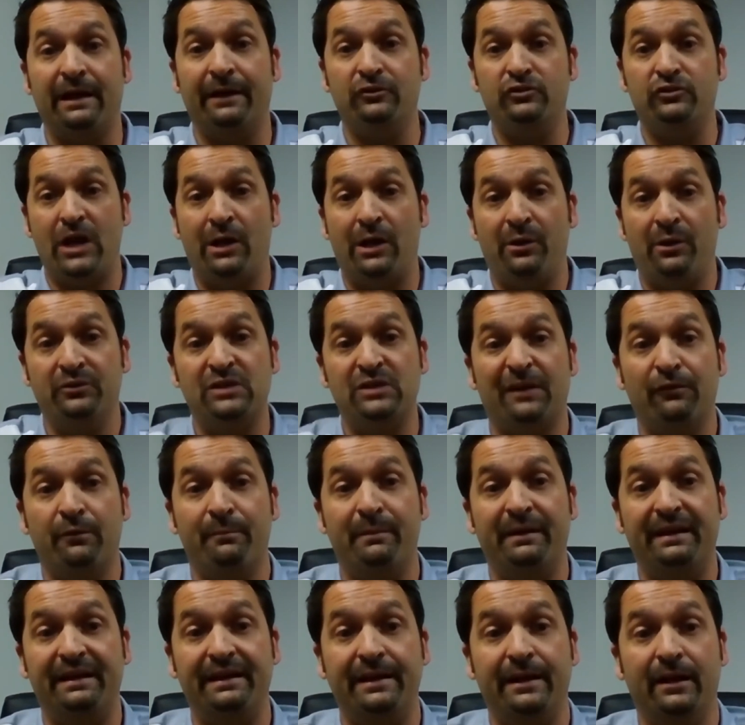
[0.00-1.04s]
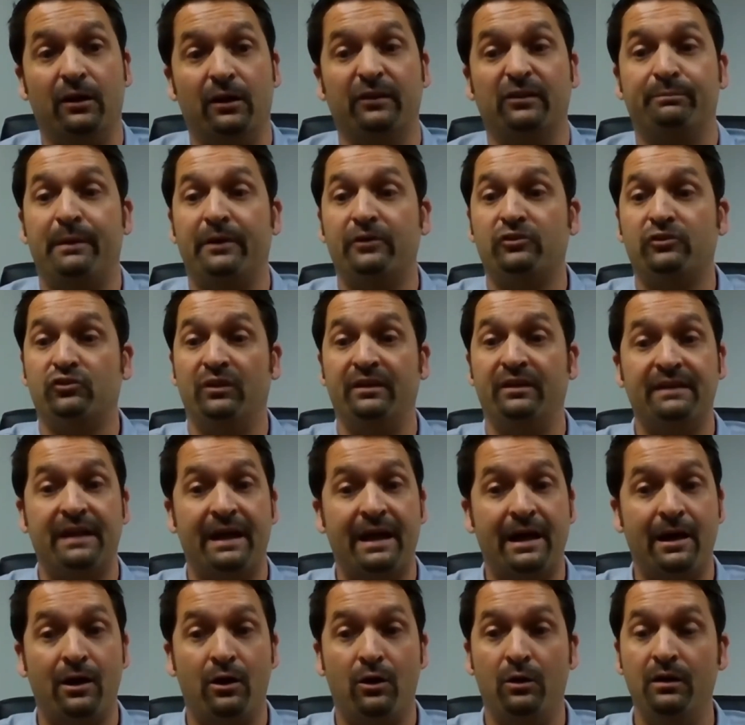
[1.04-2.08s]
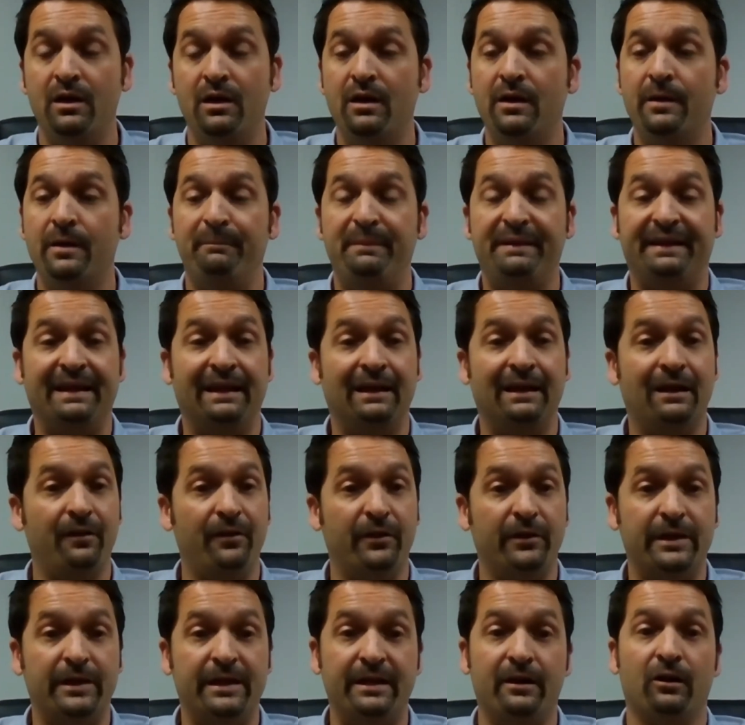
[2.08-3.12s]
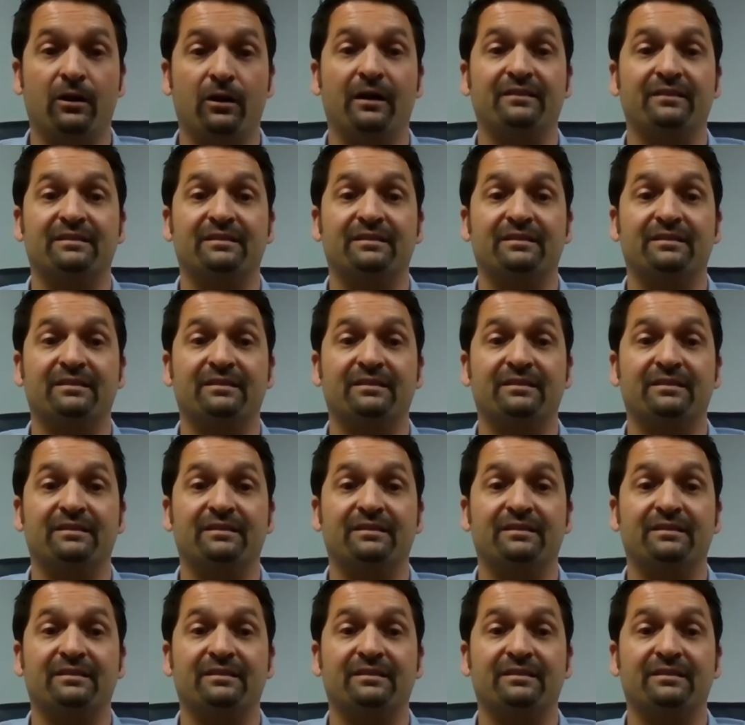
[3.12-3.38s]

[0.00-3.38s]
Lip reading: I'd challenge everybody here, especially now, beginning of the year.